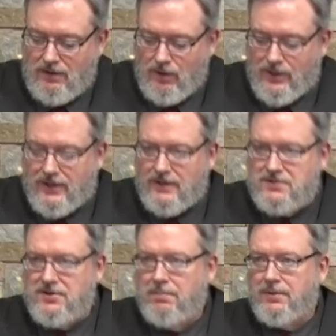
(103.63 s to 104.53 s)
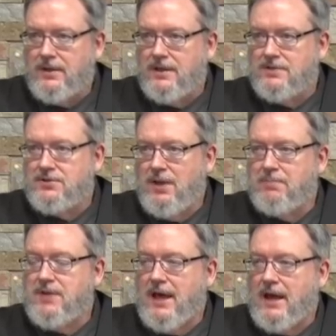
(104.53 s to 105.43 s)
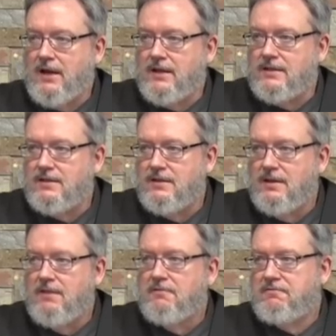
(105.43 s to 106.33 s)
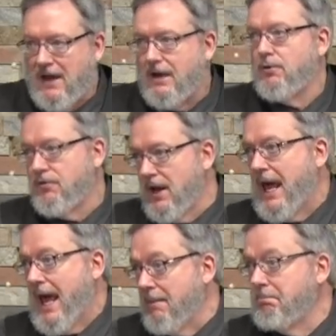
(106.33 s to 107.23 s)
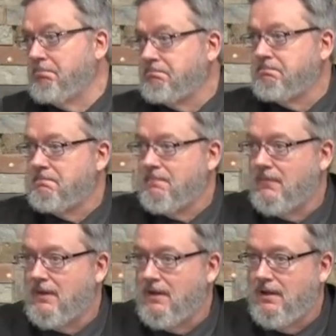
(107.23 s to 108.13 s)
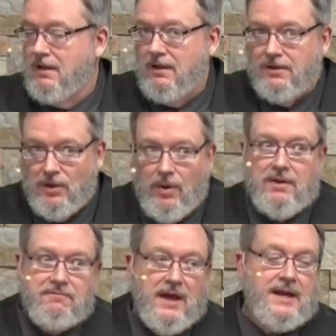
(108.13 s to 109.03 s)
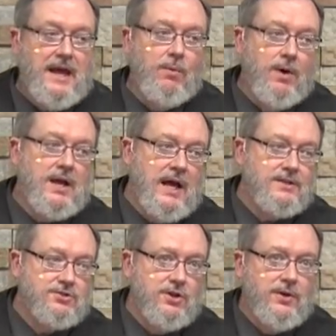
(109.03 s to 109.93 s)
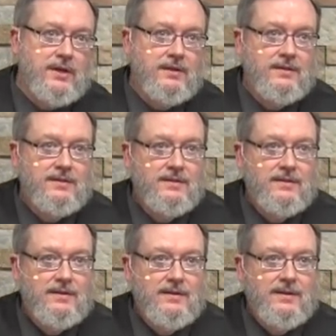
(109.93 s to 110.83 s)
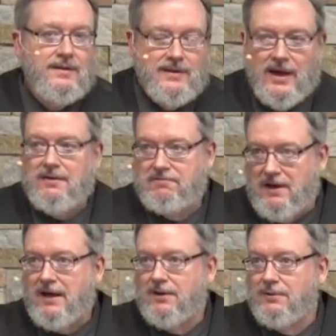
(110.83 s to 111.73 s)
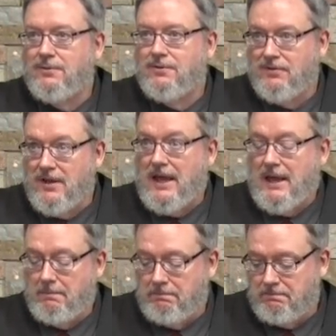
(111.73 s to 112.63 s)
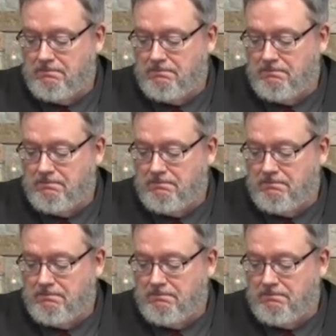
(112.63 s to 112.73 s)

Or we can just simply subtitle it, Follow the Lamb. You want to find out what God's doing? You got to follow the Lamb.